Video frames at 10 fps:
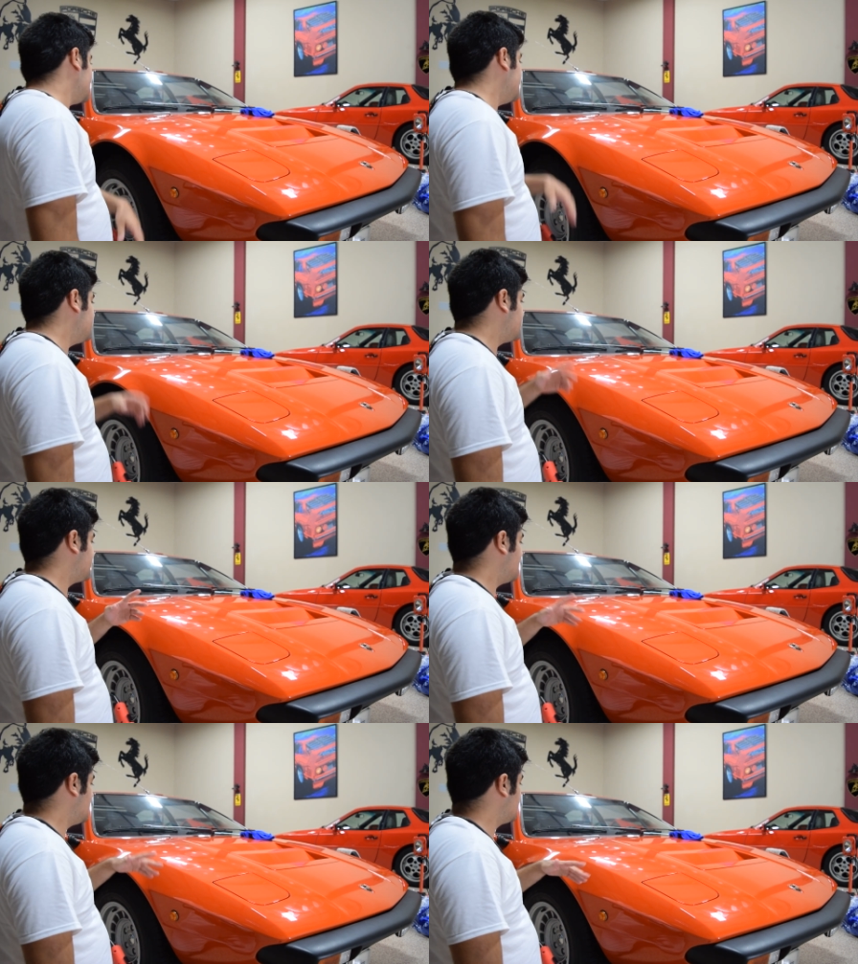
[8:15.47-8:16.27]

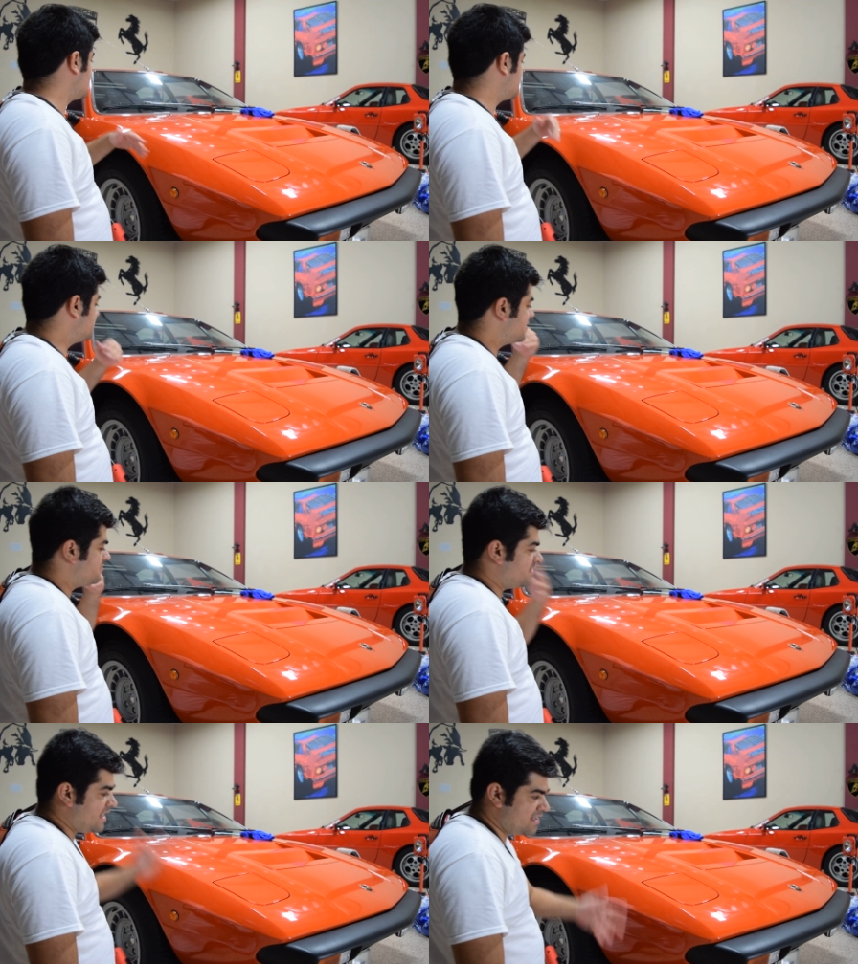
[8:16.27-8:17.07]
even though we're doing
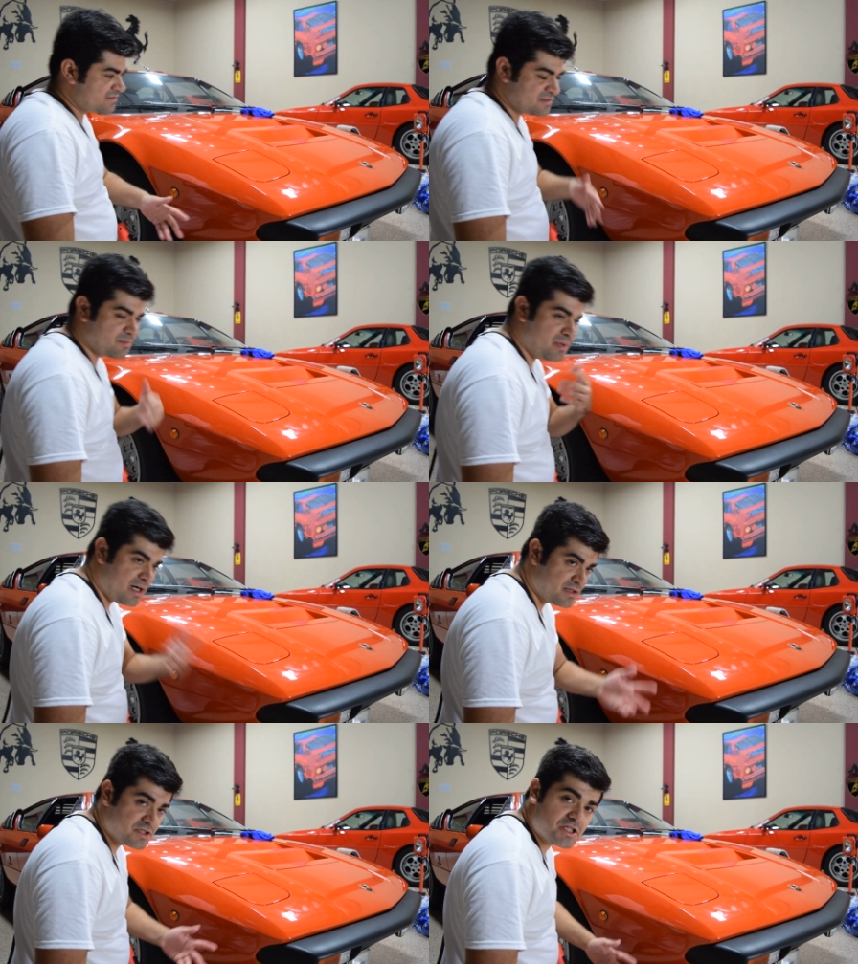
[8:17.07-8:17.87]
fast
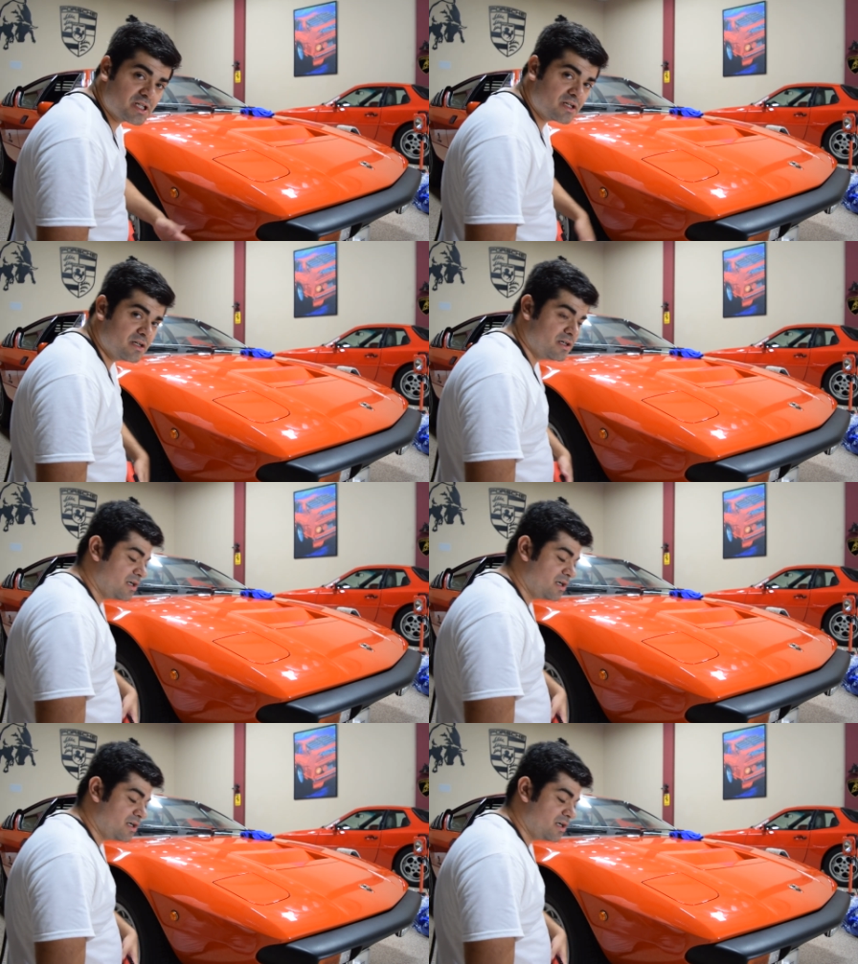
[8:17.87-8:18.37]
polishing,